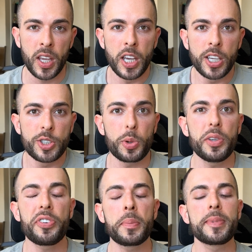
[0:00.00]
So
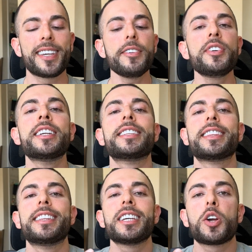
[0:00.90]
if I'm giving it
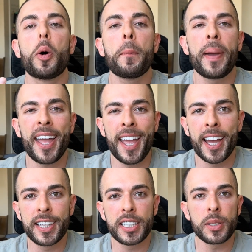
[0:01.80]
the
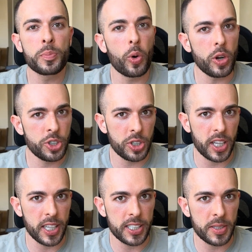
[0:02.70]
command in
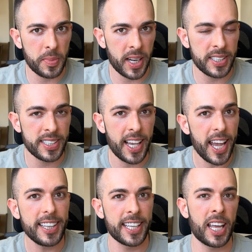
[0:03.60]
Portuguese, but I
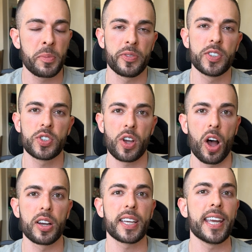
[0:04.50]
say the name of the
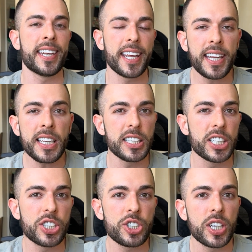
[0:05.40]
song in
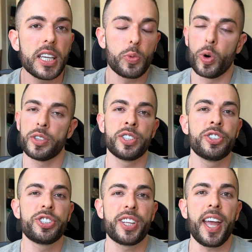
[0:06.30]
English, it won't
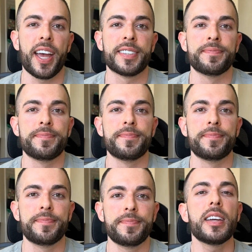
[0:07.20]
understand.
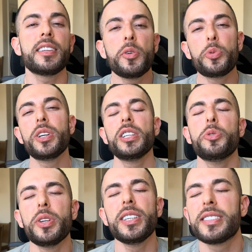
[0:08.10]
And that
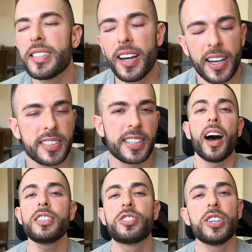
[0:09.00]
really sucks.
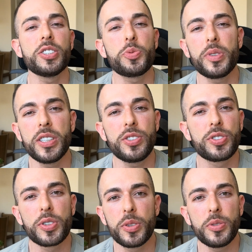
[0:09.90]
just want to
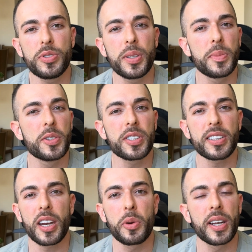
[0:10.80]
choose the music
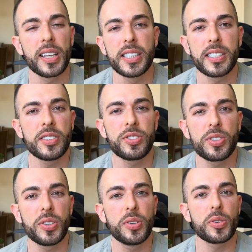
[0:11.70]
that I want to listen
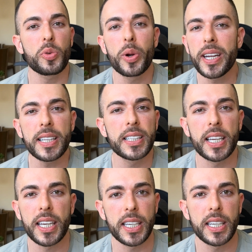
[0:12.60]
to
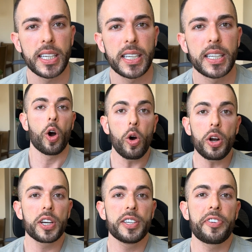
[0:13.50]
quickly.
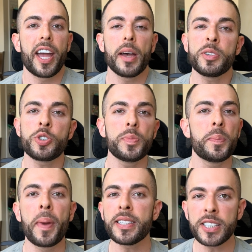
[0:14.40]
Or if I happen to be
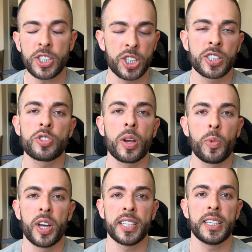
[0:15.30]
messaging
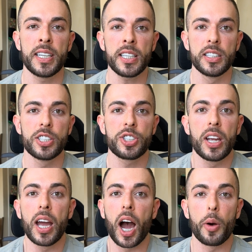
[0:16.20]
someone in English,
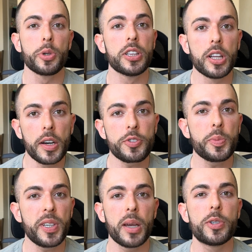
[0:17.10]
I would love to
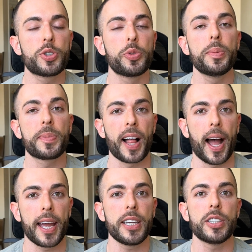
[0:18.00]
be able to
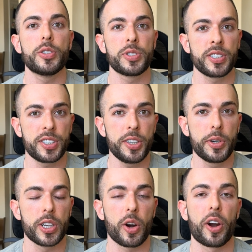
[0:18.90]
reply using
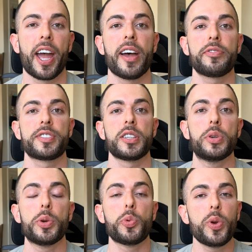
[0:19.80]
Siri, or have
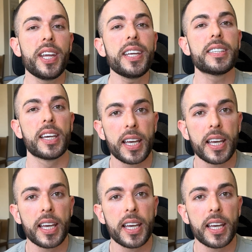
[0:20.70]
Siri read